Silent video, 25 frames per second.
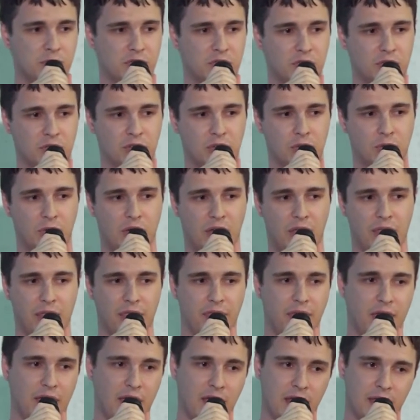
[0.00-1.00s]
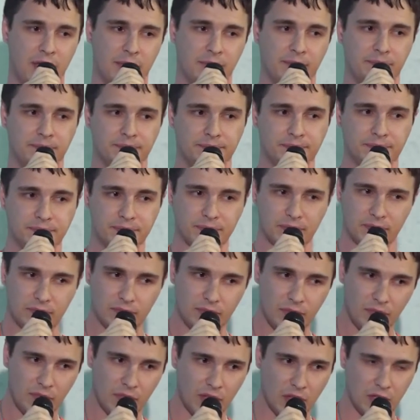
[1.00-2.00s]
So and then
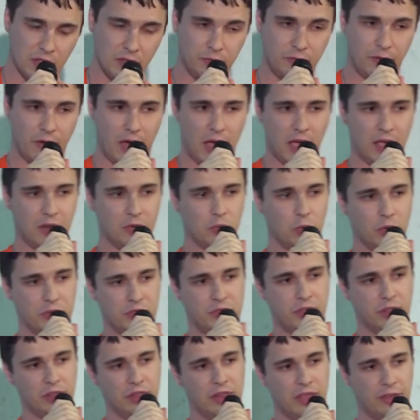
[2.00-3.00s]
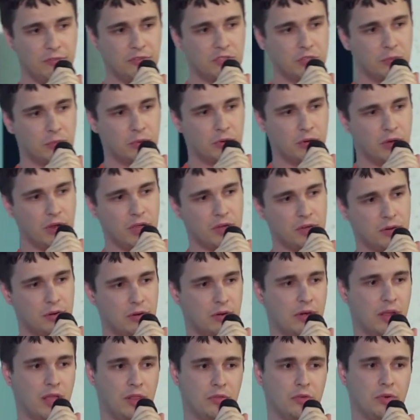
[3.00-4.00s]
define what the left
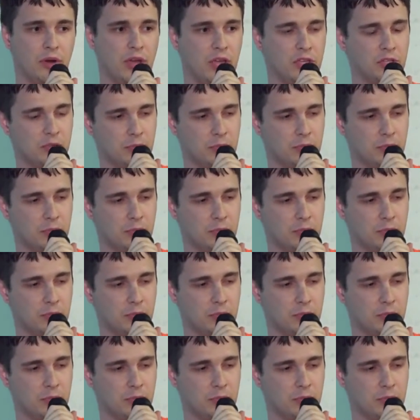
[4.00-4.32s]
operator and right